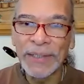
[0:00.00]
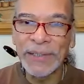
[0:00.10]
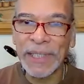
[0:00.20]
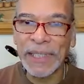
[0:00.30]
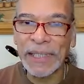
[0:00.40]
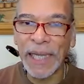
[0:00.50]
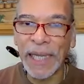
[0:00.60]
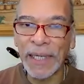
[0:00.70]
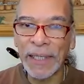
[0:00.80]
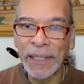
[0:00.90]

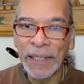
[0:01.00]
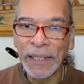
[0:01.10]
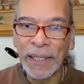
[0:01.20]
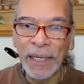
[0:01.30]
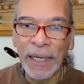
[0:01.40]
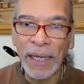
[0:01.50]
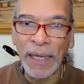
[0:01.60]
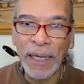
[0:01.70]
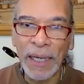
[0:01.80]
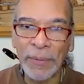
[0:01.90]
tequila,
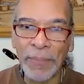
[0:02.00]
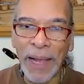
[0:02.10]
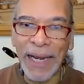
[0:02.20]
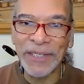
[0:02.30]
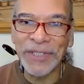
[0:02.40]
Mala